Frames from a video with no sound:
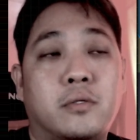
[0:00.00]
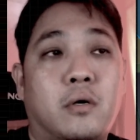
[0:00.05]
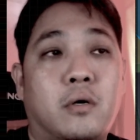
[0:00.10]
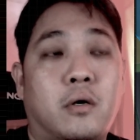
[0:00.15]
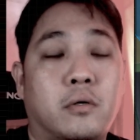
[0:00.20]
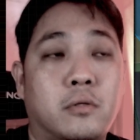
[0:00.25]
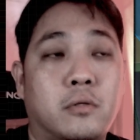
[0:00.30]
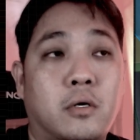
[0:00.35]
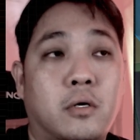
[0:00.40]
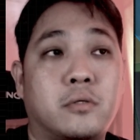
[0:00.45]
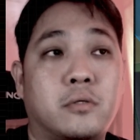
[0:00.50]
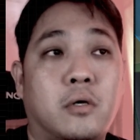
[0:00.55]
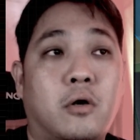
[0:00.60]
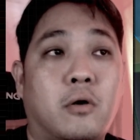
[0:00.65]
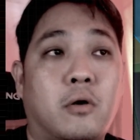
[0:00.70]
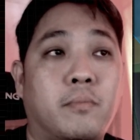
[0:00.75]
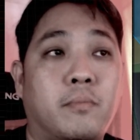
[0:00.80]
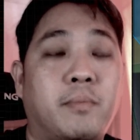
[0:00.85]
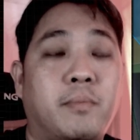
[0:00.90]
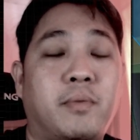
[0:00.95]
or not,
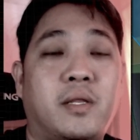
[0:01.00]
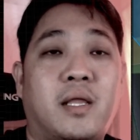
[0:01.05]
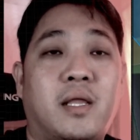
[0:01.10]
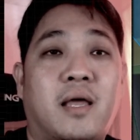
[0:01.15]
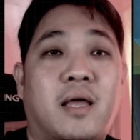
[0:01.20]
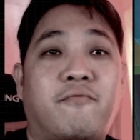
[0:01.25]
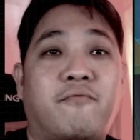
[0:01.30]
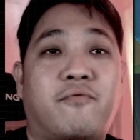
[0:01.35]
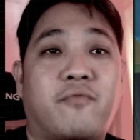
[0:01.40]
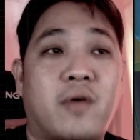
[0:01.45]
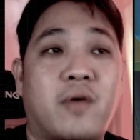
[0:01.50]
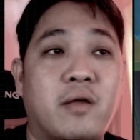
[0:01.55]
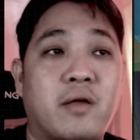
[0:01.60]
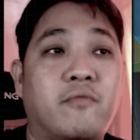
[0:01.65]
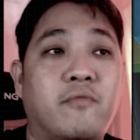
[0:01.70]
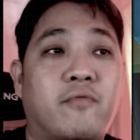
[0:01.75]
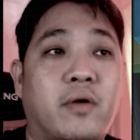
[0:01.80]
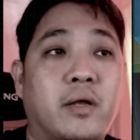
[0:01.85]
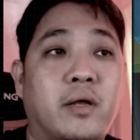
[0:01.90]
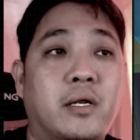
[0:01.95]
or maybe they have very
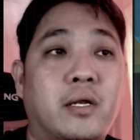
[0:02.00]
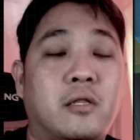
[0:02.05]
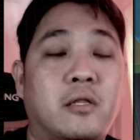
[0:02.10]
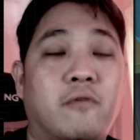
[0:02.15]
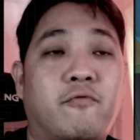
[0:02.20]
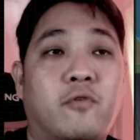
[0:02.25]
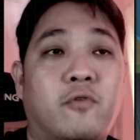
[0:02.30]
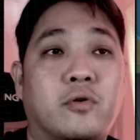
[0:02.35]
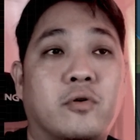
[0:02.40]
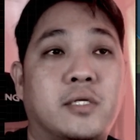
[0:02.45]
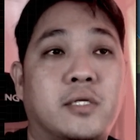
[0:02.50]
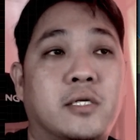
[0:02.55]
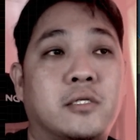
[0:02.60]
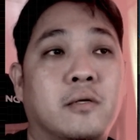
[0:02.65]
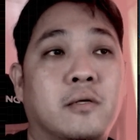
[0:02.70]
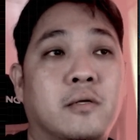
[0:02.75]
little forces